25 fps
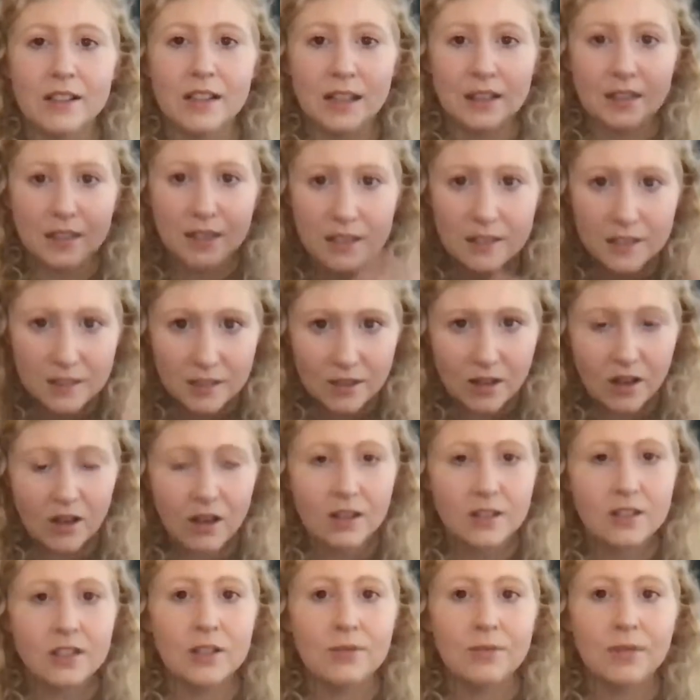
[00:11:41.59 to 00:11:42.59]
Like this is a
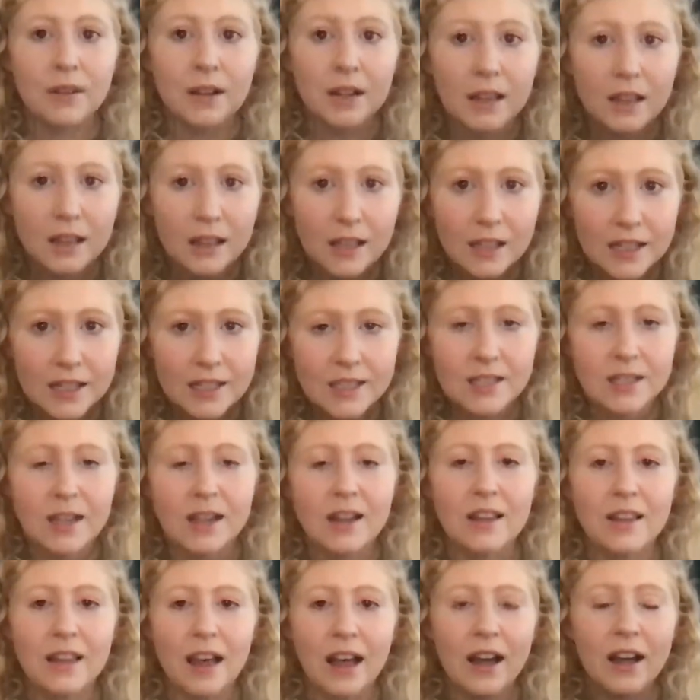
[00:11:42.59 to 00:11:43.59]
call to release
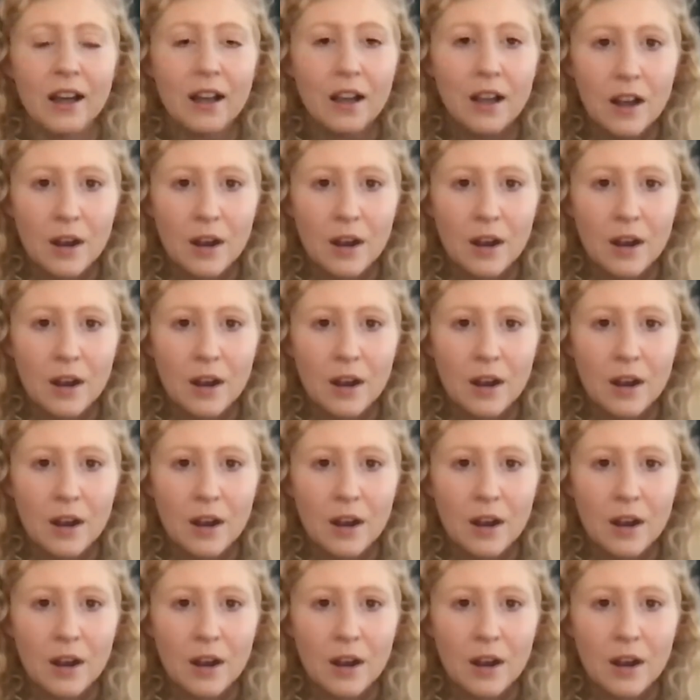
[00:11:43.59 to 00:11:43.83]
all that